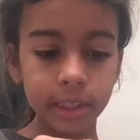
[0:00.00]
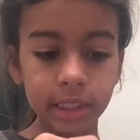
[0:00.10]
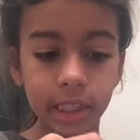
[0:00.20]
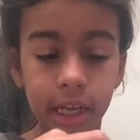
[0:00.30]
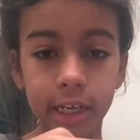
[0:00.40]

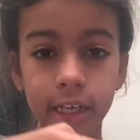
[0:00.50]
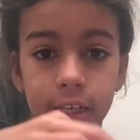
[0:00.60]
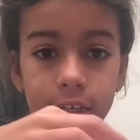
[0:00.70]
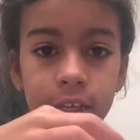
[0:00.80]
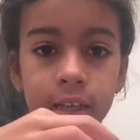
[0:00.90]
slide it
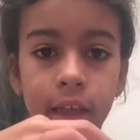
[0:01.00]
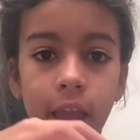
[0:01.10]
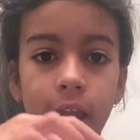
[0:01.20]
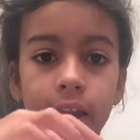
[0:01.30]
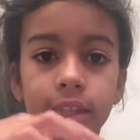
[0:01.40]
in.
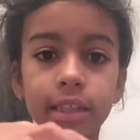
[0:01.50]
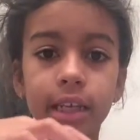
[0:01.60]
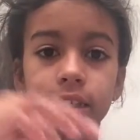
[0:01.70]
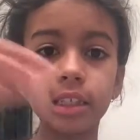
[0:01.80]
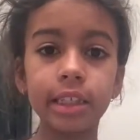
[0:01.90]
And it
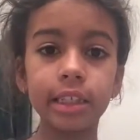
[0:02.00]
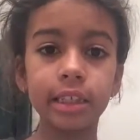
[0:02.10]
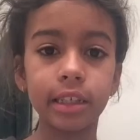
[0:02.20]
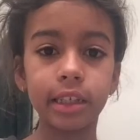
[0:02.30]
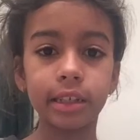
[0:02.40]
slides in
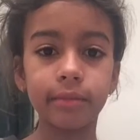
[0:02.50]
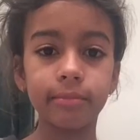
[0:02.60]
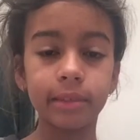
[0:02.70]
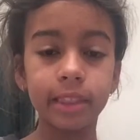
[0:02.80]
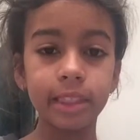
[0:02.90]
easily.
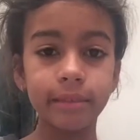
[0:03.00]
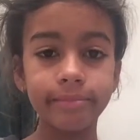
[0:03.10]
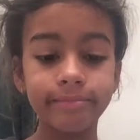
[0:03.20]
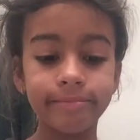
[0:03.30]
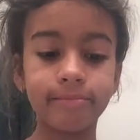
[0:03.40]
See?
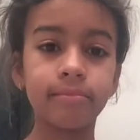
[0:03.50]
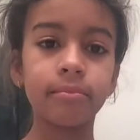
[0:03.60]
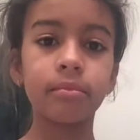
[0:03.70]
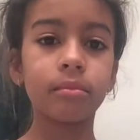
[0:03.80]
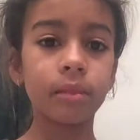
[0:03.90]

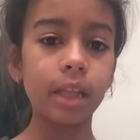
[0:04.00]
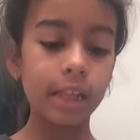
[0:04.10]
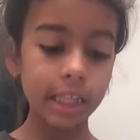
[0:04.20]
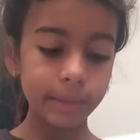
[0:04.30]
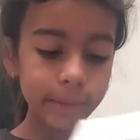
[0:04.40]

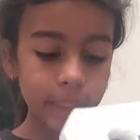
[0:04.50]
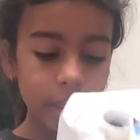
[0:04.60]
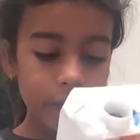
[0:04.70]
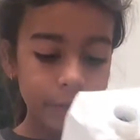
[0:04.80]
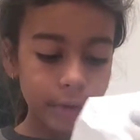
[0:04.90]
Let's pick
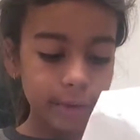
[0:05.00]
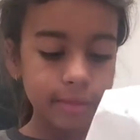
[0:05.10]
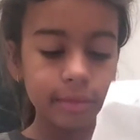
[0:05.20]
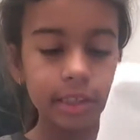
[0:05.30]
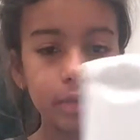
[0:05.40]
another.
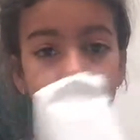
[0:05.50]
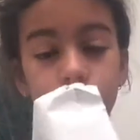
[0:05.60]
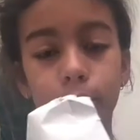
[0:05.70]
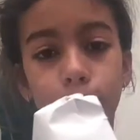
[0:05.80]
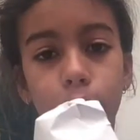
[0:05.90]
Just
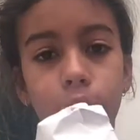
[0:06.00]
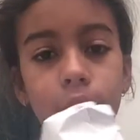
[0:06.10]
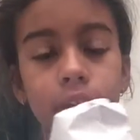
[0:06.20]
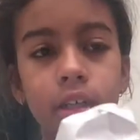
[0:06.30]
one more.